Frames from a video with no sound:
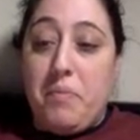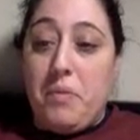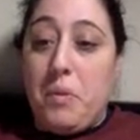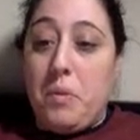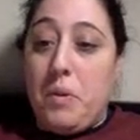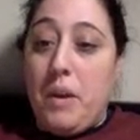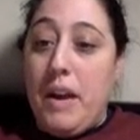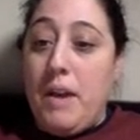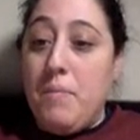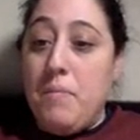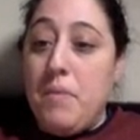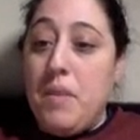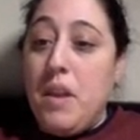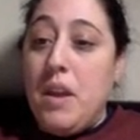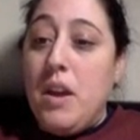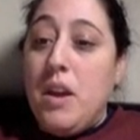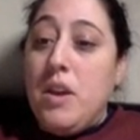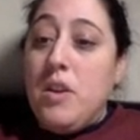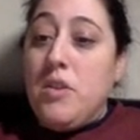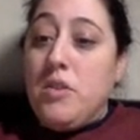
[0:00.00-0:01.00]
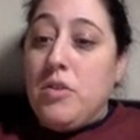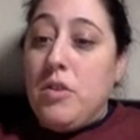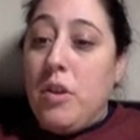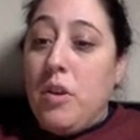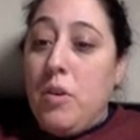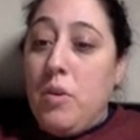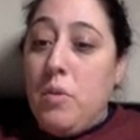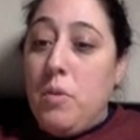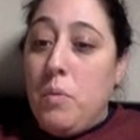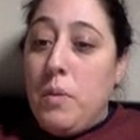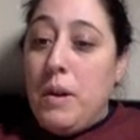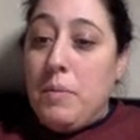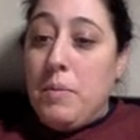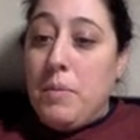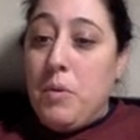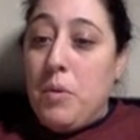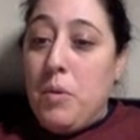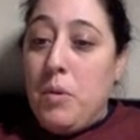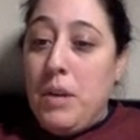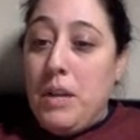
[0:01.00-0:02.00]
Okay, so what
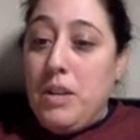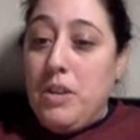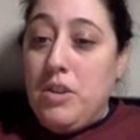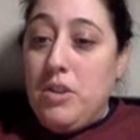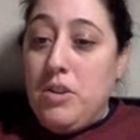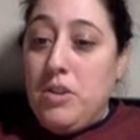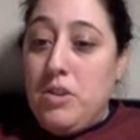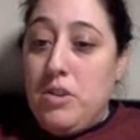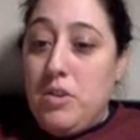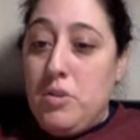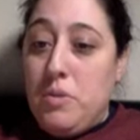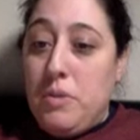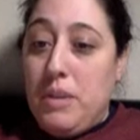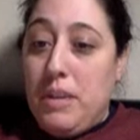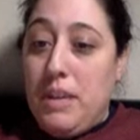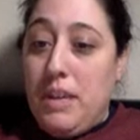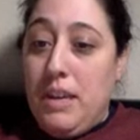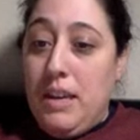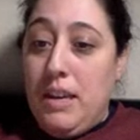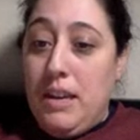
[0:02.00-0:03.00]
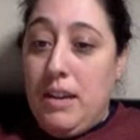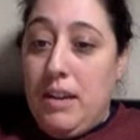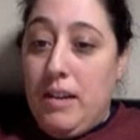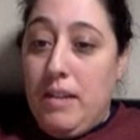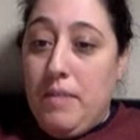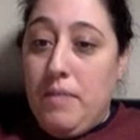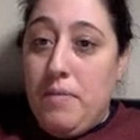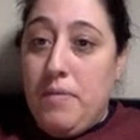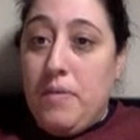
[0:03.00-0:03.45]
I'm going to do here